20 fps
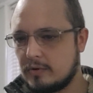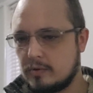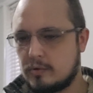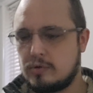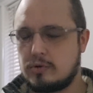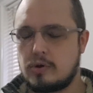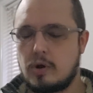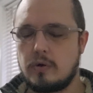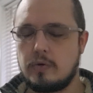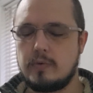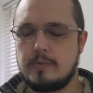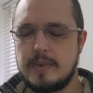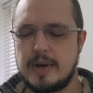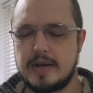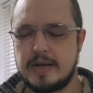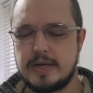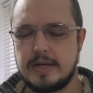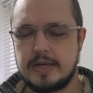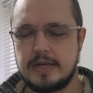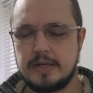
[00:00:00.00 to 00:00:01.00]
so
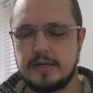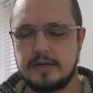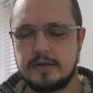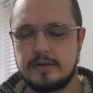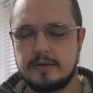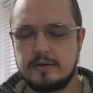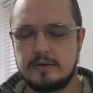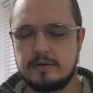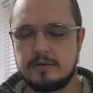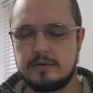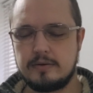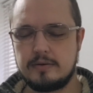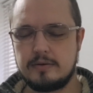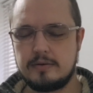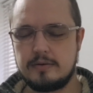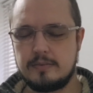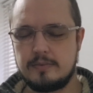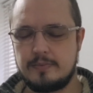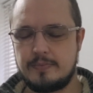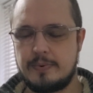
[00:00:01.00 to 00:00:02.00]
many
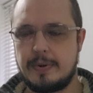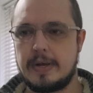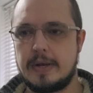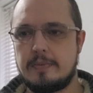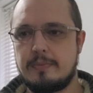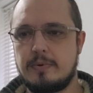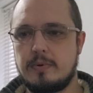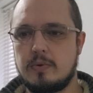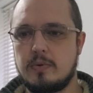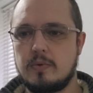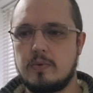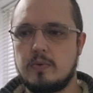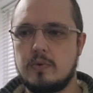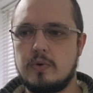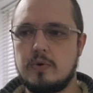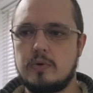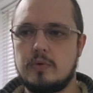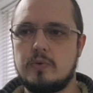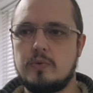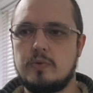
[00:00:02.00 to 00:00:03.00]
people
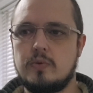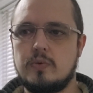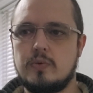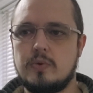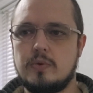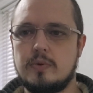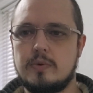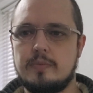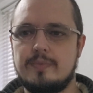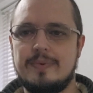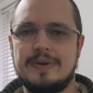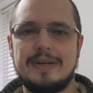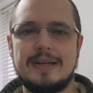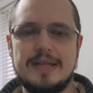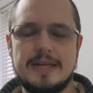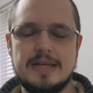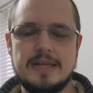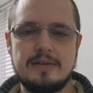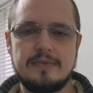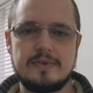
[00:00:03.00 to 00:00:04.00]
who
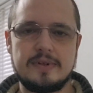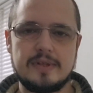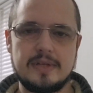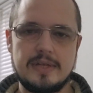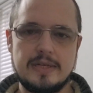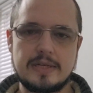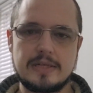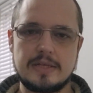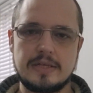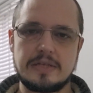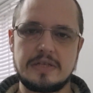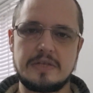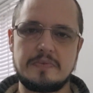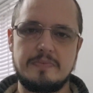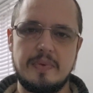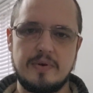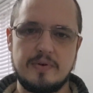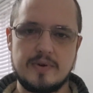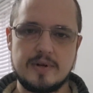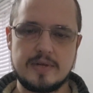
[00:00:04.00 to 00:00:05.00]
believe in these
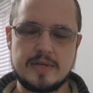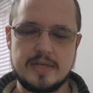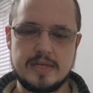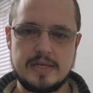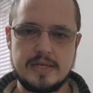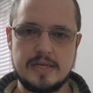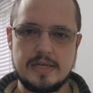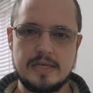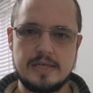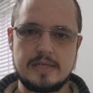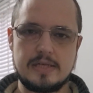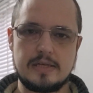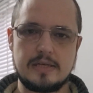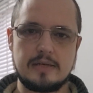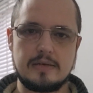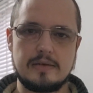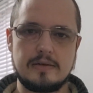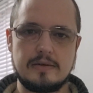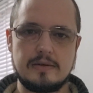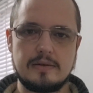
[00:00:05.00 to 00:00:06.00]
conspiracies,
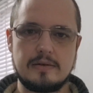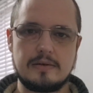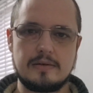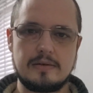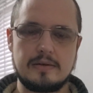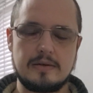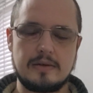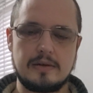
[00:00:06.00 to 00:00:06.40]
and